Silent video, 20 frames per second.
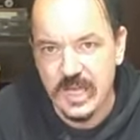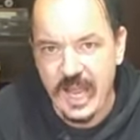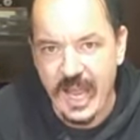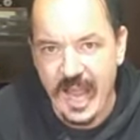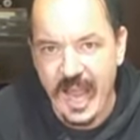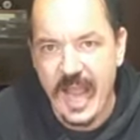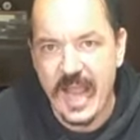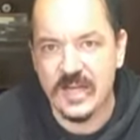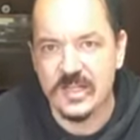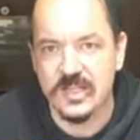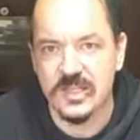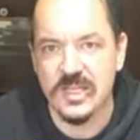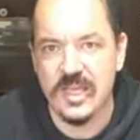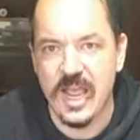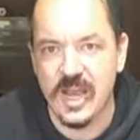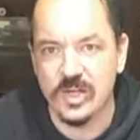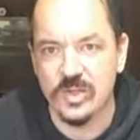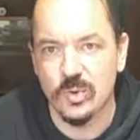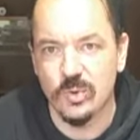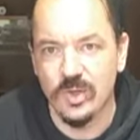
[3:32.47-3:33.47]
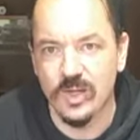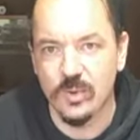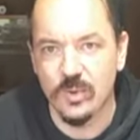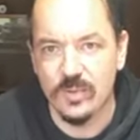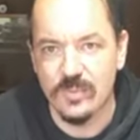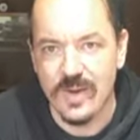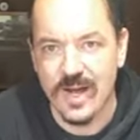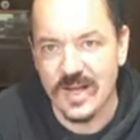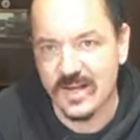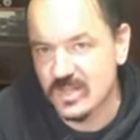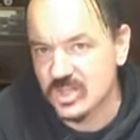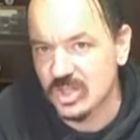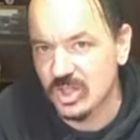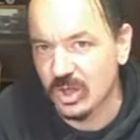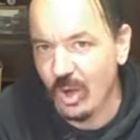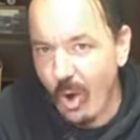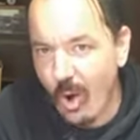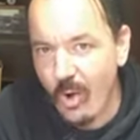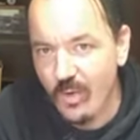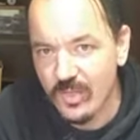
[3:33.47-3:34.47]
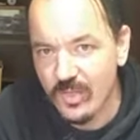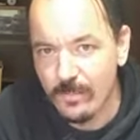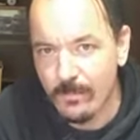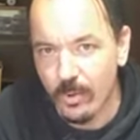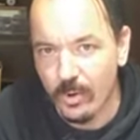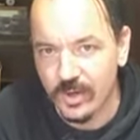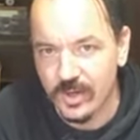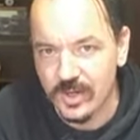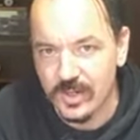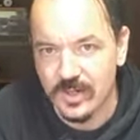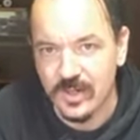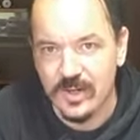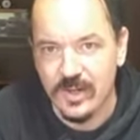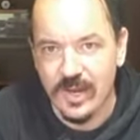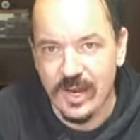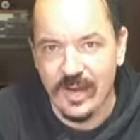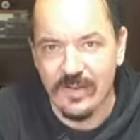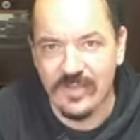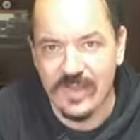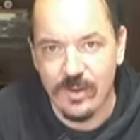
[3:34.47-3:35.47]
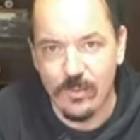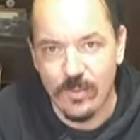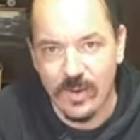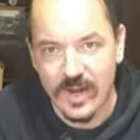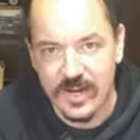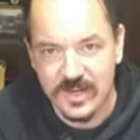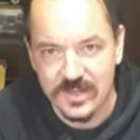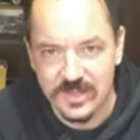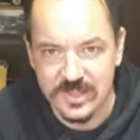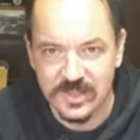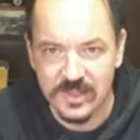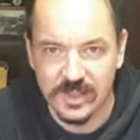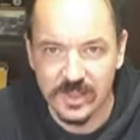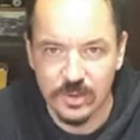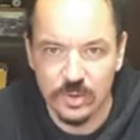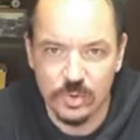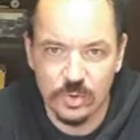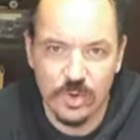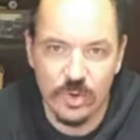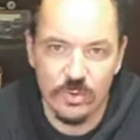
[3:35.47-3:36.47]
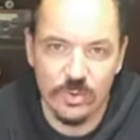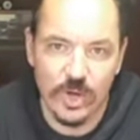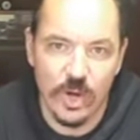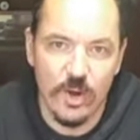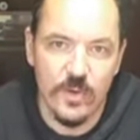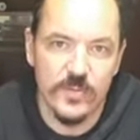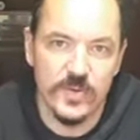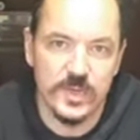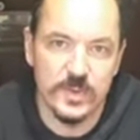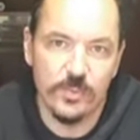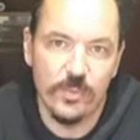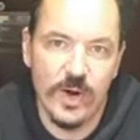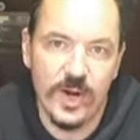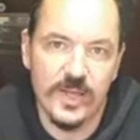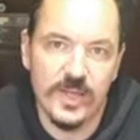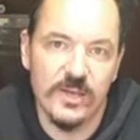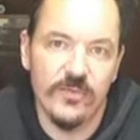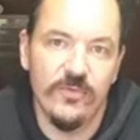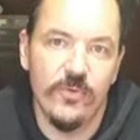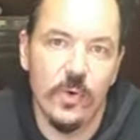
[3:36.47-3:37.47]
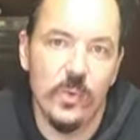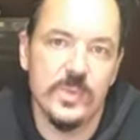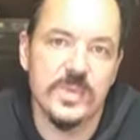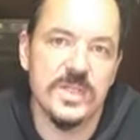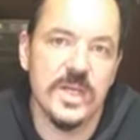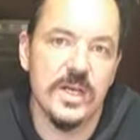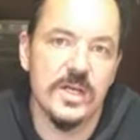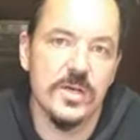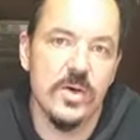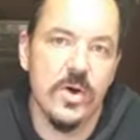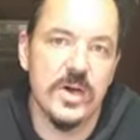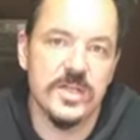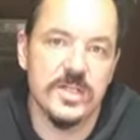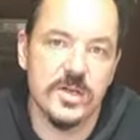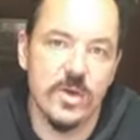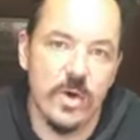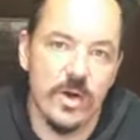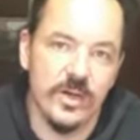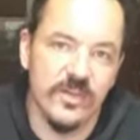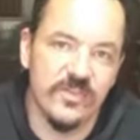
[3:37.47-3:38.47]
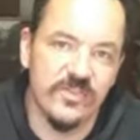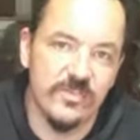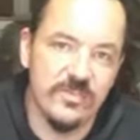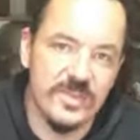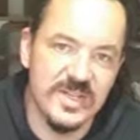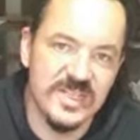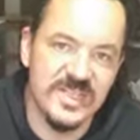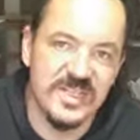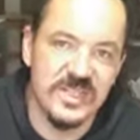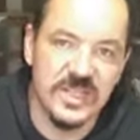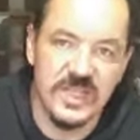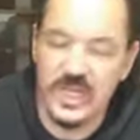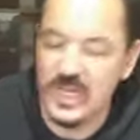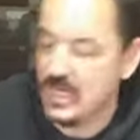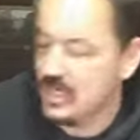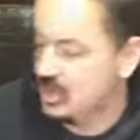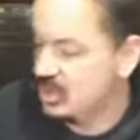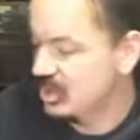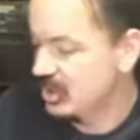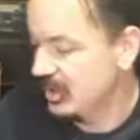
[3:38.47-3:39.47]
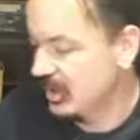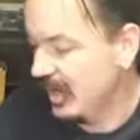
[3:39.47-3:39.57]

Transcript: at the actual liquid mask still on the body, and that way it's the controlled overspray that forms that nice kind of misted edge.